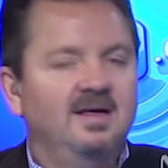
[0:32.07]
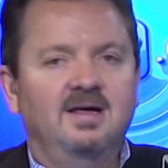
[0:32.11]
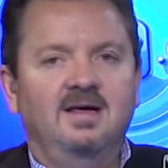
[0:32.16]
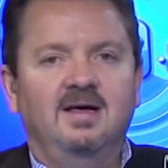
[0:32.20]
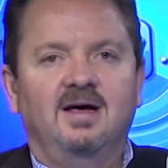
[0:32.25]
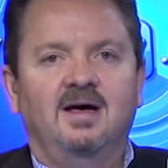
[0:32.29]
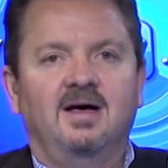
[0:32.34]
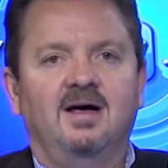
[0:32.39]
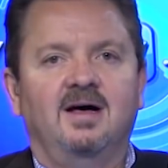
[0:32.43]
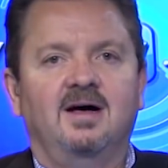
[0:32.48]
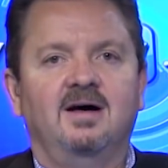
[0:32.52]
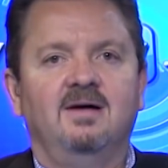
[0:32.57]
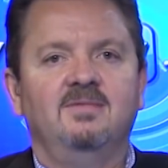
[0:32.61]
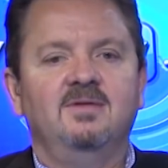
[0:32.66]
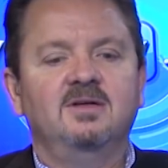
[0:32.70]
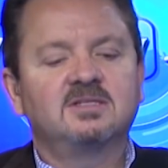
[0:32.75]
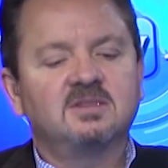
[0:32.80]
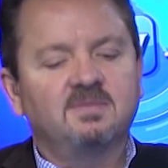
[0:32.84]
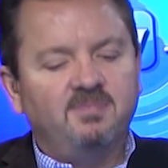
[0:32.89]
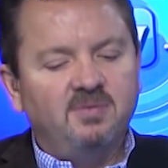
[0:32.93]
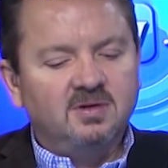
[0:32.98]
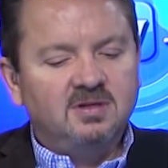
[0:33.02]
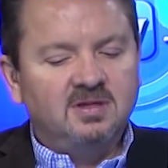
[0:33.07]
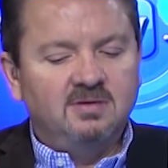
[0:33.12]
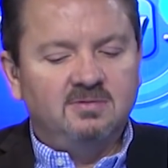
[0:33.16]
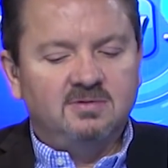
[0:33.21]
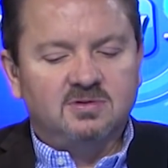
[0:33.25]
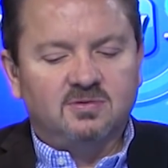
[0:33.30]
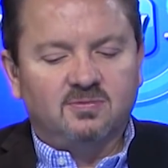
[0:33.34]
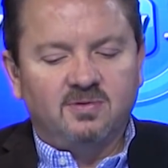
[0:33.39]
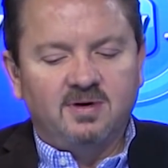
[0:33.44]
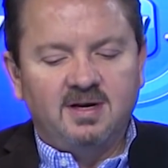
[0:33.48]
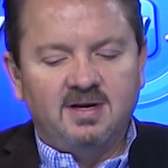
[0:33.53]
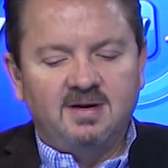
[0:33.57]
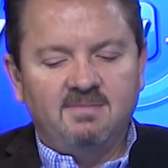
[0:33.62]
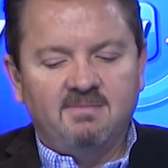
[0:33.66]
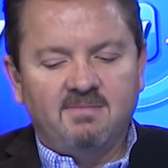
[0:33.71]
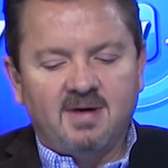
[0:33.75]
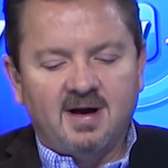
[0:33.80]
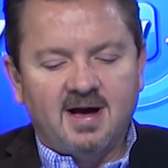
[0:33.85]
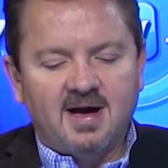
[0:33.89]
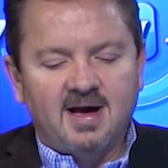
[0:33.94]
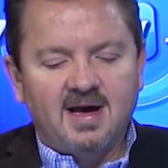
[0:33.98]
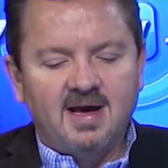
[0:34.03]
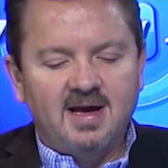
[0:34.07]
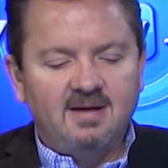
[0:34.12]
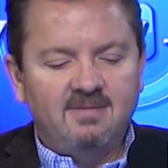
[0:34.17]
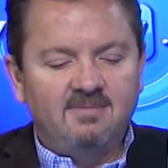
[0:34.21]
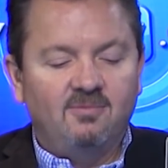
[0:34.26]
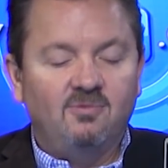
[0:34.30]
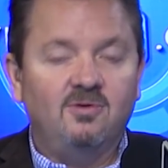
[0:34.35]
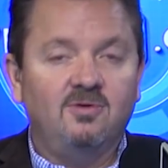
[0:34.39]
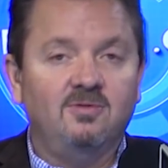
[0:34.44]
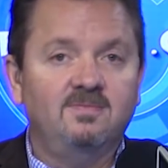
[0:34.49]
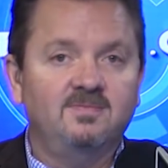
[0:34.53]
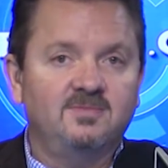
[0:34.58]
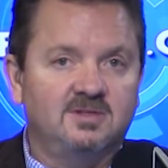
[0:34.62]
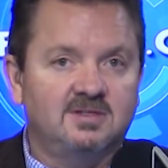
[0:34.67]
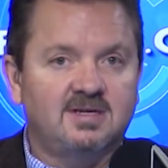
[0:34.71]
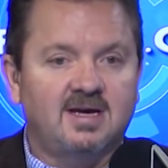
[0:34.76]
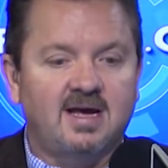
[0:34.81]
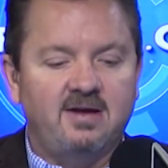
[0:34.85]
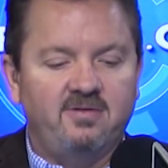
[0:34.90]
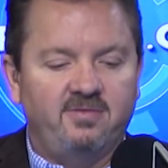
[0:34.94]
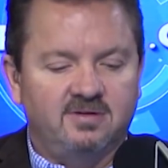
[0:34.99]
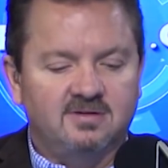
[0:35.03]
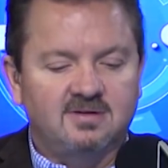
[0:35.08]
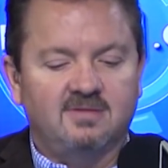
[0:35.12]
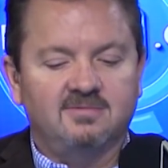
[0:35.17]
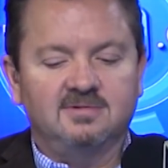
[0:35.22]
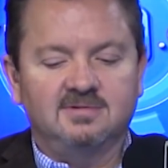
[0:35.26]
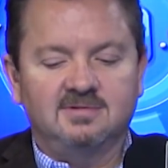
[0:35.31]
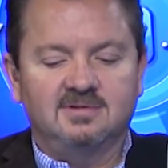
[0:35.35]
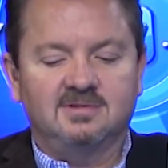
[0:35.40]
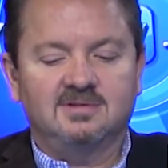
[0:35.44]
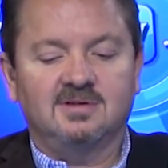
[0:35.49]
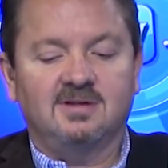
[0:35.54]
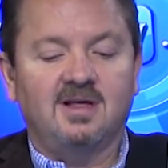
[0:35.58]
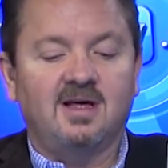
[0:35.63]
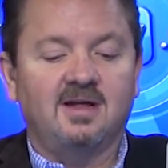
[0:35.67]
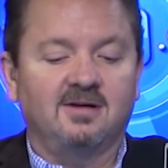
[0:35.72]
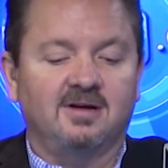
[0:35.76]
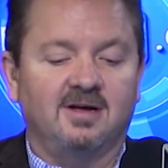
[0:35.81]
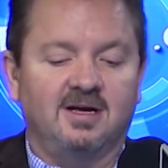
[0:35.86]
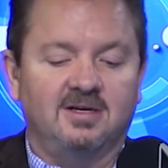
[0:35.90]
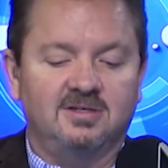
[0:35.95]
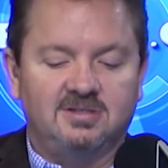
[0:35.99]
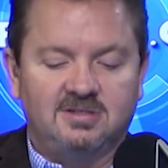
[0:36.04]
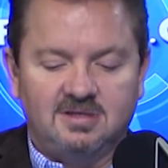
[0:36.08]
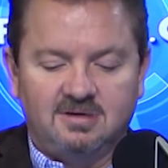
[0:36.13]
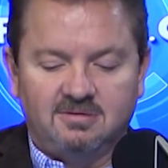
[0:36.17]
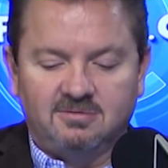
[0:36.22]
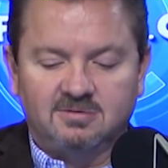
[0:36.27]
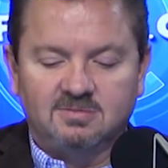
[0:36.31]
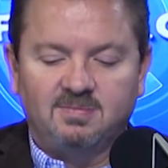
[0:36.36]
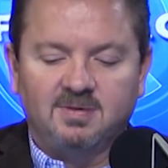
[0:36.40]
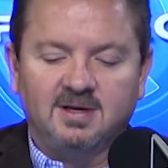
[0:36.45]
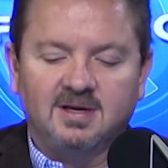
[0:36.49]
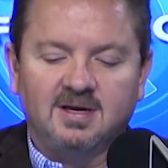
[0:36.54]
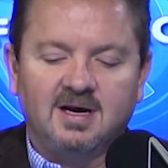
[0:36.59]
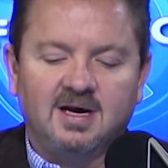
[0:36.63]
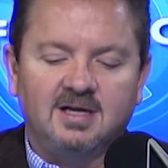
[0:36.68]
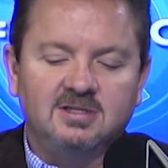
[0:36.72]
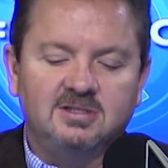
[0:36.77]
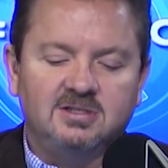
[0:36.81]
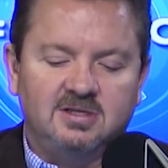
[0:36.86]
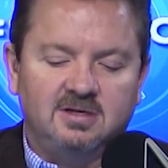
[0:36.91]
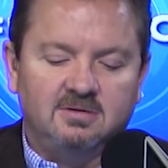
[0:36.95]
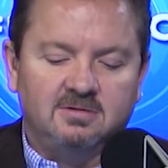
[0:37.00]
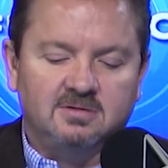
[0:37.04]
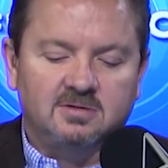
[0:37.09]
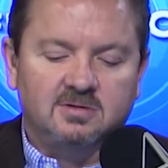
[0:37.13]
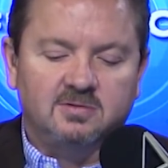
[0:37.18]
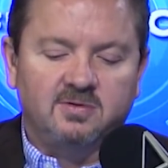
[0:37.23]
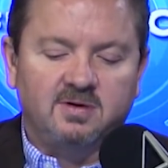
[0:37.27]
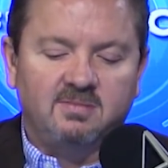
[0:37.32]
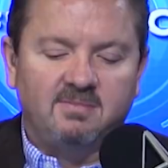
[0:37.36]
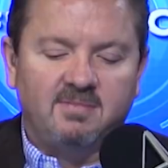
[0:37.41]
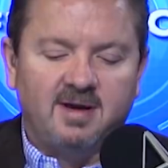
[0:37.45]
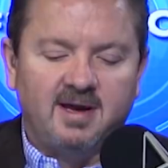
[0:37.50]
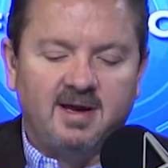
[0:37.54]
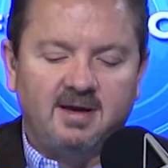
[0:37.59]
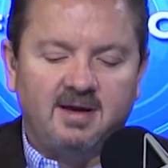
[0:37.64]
um, it's a book that was written by, well, it's titled, there's, there's a lot of God's Generals, but God's Generals was written by